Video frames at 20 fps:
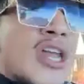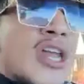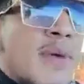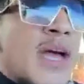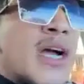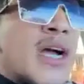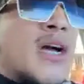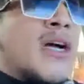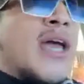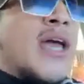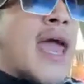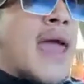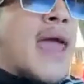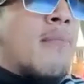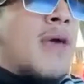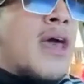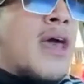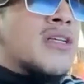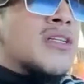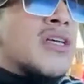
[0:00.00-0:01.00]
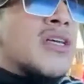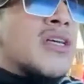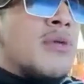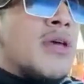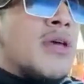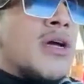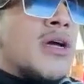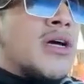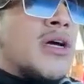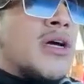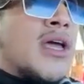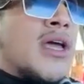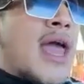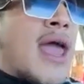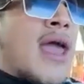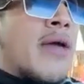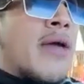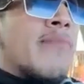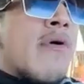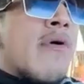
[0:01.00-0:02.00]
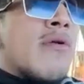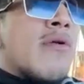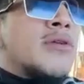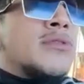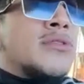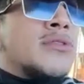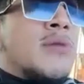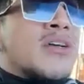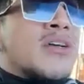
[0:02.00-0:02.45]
a good game, man. It's gonna be a good game. I'm